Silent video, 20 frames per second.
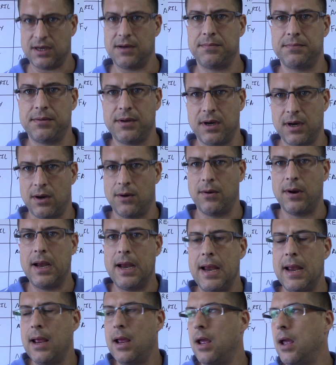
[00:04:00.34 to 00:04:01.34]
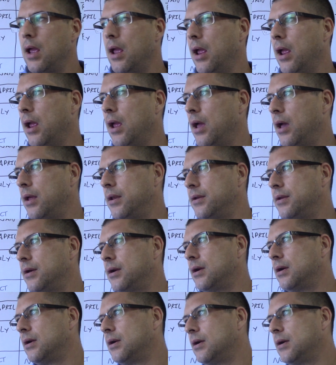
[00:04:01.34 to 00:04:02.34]
up you know and
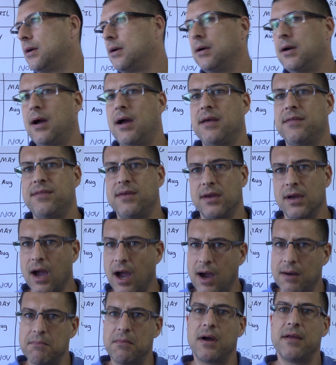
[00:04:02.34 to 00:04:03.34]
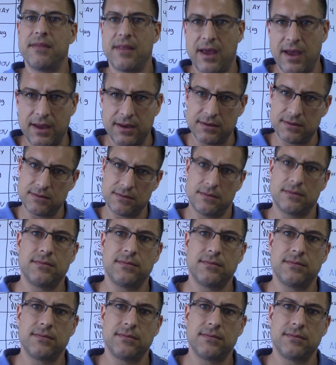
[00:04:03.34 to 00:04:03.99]
uh, I think I'm on that